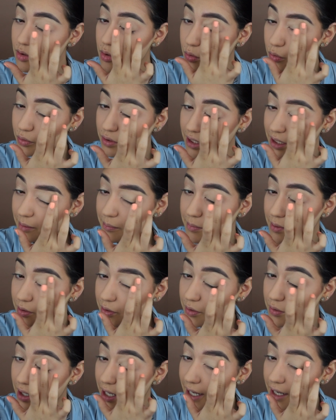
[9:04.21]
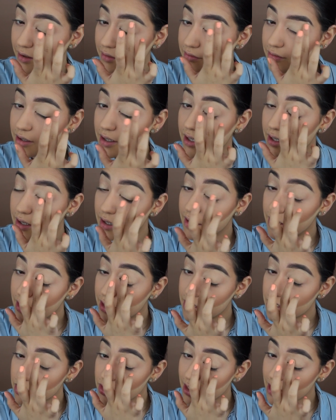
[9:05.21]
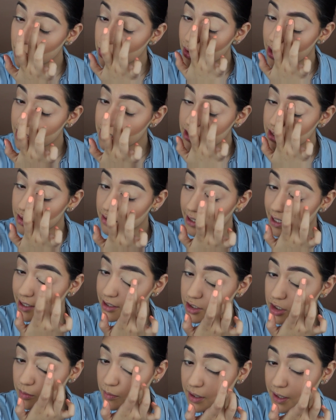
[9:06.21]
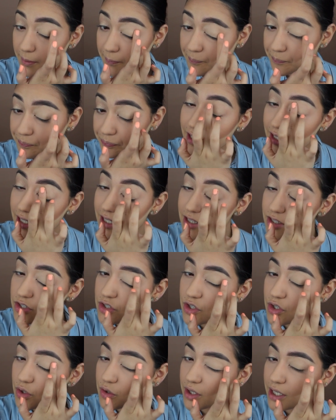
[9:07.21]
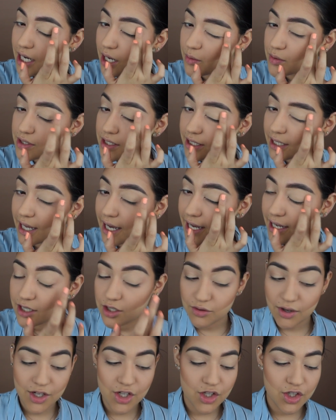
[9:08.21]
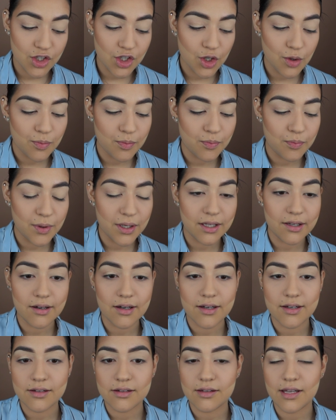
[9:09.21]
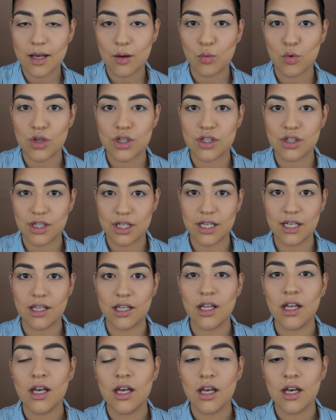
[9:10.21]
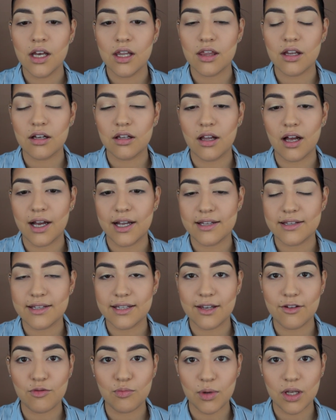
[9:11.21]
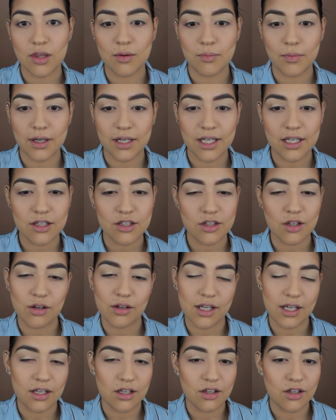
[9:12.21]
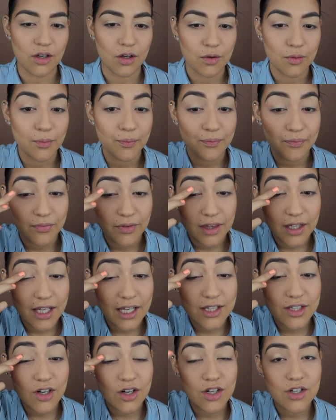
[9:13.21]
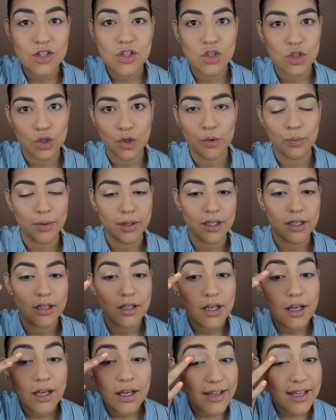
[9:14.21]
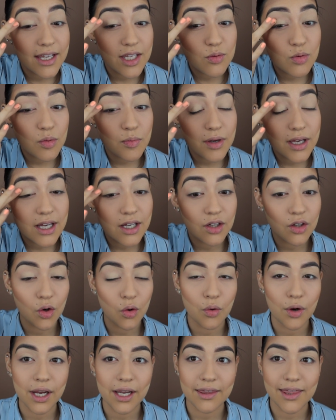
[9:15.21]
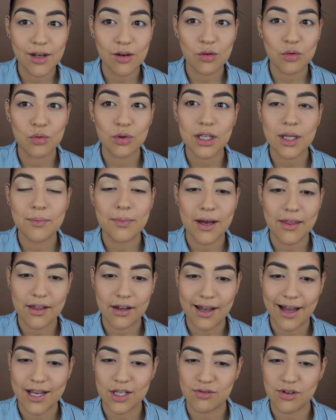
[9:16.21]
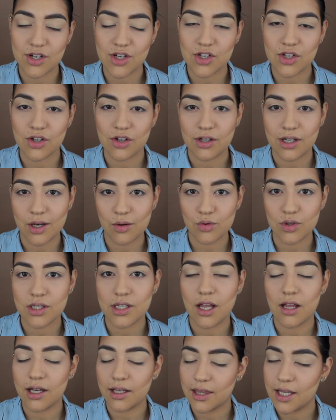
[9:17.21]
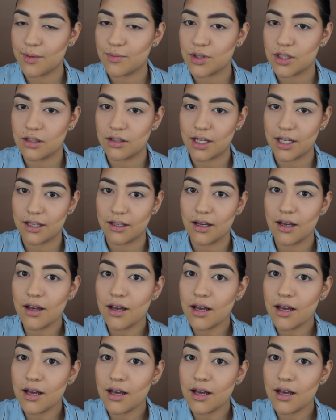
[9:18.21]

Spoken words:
only bill you have? So that's why it stuck out to me. Kids knew that I was a cash register because they would see the clients give me the money. So like, you know, kids aren't stupid. Kids were being annoying. They were really by the cash register, and I was telling them to like